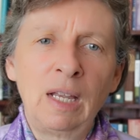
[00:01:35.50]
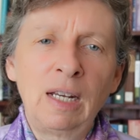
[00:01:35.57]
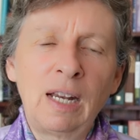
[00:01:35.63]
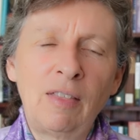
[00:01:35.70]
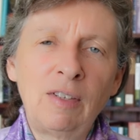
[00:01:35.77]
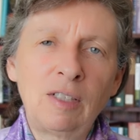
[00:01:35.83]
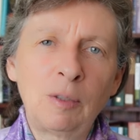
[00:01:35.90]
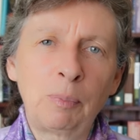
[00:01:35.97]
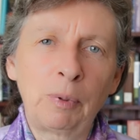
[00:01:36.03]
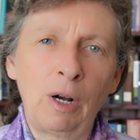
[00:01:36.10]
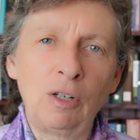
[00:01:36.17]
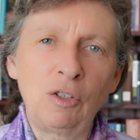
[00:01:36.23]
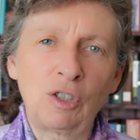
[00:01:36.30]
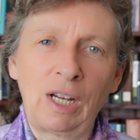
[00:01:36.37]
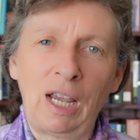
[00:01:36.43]
Now, this
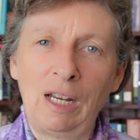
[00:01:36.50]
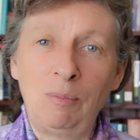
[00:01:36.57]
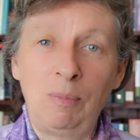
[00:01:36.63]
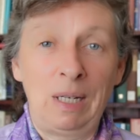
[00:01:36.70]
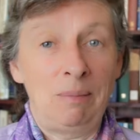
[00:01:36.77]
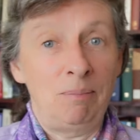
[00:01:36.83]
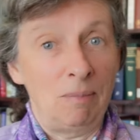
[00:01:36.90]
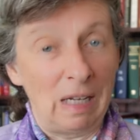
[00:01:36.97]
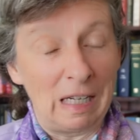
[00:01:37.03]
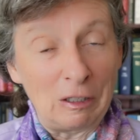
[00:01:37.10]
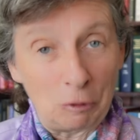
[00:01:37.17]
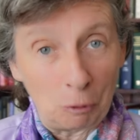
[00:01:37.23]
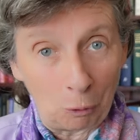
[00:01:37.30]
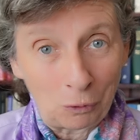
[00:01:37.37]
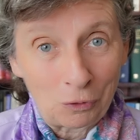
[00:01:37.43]
approach can be
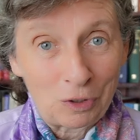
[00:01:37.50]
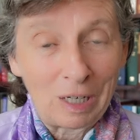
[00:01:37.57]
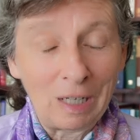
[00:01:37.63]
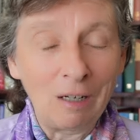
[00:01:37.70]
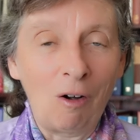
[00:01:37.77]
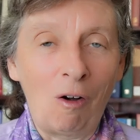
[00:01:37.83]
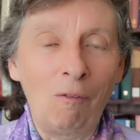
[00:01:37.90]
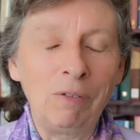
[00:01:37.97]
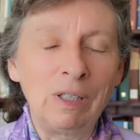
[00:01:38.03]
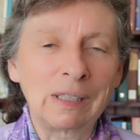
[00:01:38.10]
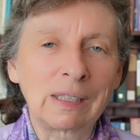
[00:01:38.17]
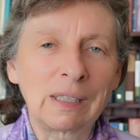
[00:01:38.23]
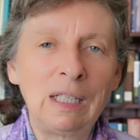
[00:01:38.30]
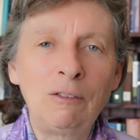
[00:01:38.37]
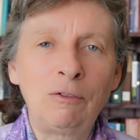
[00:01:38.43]
exhausting,
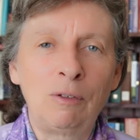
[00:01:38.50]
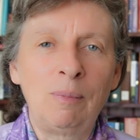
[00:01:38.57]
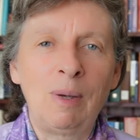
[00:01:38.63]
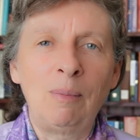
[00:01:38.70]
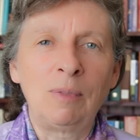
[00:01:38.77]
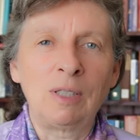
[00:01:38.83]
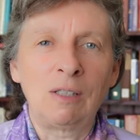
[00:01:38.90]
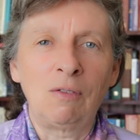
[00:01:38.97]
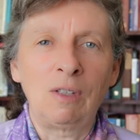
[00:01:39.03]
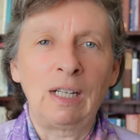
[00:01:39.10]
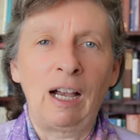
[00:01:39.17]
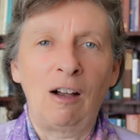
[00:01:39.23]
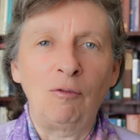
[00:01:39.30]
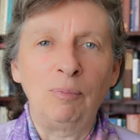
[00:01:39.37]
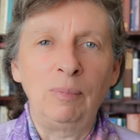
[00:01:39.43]
obviously, for members of the
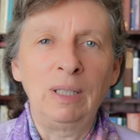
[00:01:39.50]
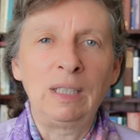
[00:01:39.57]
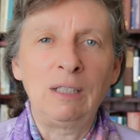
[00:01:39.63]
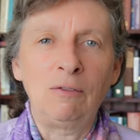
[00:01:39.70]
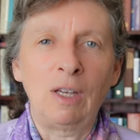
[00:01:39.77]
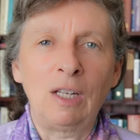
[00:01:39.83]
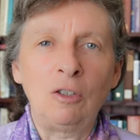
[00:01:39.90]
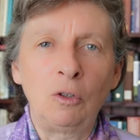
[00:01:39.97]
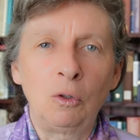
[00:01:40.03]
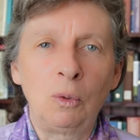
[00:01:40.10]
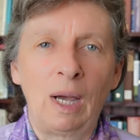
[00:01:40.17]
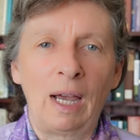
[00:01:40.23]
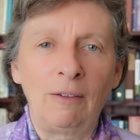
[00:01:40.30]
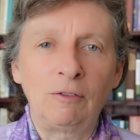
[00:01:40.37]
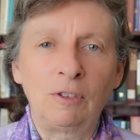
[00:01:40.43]
government if they do
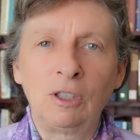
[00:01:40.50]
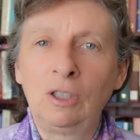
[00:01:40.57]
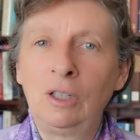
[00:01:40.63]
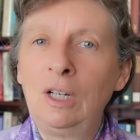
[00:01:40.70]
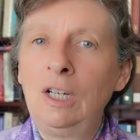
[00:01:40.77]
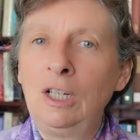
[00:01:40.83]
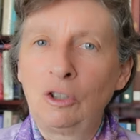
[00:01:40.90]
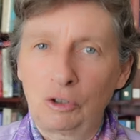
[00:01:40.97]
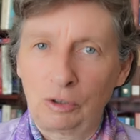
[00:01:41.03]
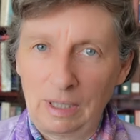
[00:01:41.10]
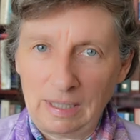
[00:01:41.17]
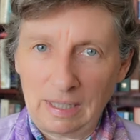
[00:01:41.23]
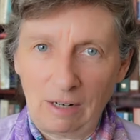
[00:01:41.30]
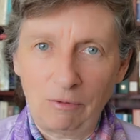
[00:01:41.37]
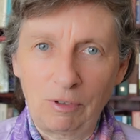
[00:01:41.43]
have to
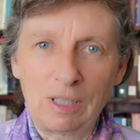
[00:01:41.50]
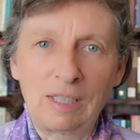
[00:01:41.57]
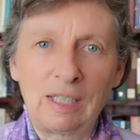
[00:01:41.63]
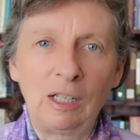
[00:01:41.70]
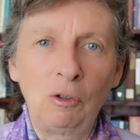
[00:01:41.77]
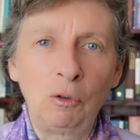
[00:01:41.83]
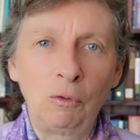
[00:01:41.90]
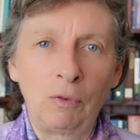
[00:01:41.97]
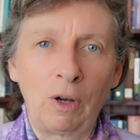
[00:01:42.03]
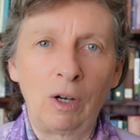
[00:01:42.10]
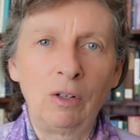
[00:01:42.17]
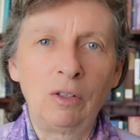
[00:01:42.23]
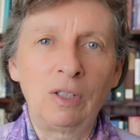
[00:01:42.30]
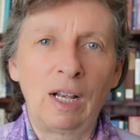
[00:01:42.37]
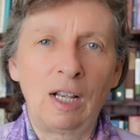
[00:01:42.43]
treat every single
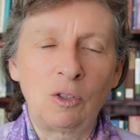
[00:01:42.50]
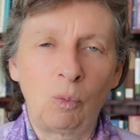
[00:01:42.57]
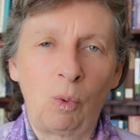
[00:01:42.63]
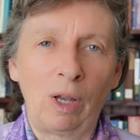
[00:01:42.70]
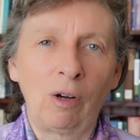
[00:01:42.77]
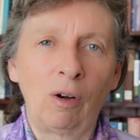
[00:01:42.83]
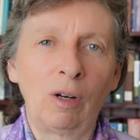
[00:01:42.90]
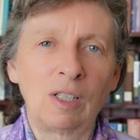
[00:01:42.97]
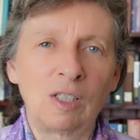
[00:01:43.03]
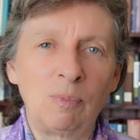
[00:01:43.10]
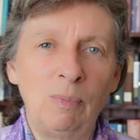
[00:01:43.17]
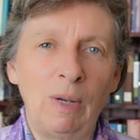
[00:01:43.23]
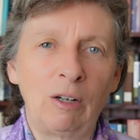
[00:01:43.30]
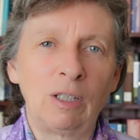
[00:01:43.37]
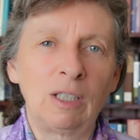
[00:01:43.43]
vote as one on its
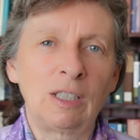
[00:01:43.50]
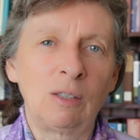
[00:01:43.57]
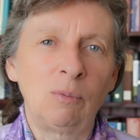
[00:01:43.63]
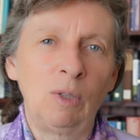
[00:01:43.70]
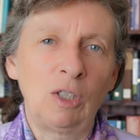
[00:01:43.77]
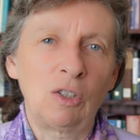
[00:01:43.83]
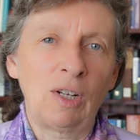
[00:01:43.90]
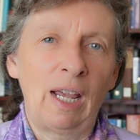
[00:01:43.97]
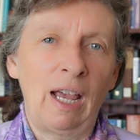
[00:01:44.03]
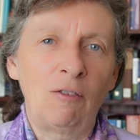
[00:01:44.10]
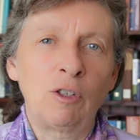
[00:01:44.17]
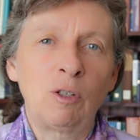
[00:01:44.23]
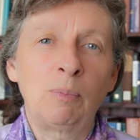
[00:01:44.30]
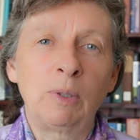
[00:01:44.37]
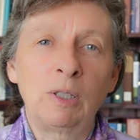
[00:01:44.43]
merits in which they
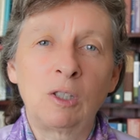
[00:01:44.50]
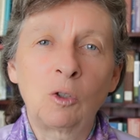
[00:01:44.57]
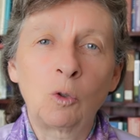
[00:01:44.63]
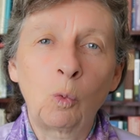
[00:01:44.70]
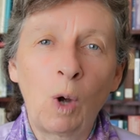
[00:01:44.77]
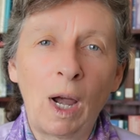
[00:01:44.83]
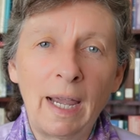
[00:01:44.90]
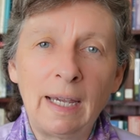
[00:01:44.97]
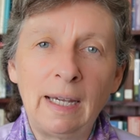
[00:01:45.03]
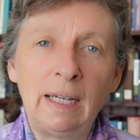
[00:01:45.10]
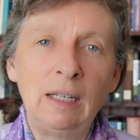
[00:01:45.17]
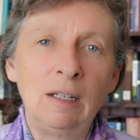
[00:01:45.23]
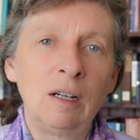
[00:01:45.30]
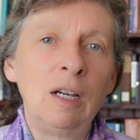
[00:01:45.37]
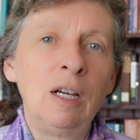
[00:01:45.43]
have to
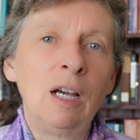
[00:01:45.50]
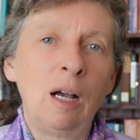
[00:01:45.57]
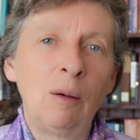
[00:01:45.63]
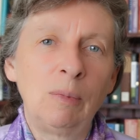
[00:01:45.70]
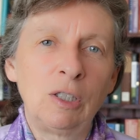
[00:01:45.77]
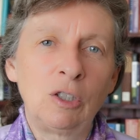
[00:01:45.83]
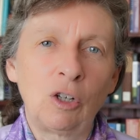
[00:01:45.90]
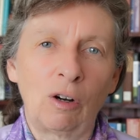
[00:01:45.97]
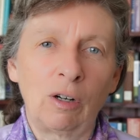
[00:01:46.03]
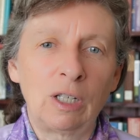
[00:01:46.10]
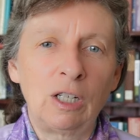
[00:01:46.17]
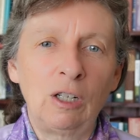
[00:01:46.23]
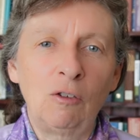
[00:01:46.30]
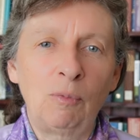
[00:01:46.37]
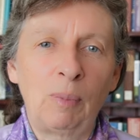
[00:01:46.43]
persuade a
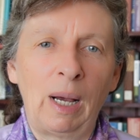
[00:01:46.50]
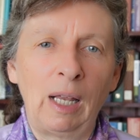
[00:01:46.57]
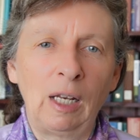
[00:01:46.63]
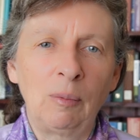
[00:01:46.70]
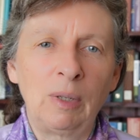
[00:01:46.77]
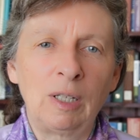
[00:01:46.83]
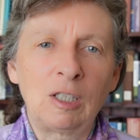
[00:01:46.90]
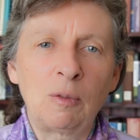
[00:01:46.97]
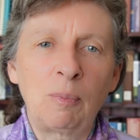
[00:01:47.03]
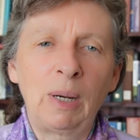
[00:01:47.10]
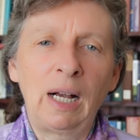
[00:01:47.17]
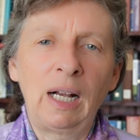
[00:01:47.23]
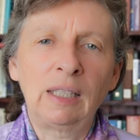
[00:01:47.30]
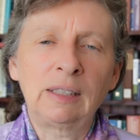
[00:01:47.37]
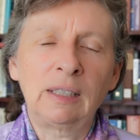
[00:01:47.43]
majority of parliament to
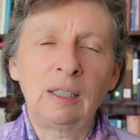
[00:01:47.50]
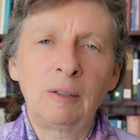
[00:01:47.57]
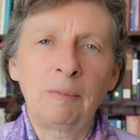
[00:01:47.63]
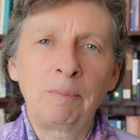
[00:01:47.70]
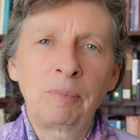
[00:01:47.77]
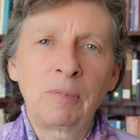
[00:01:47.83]
pass it.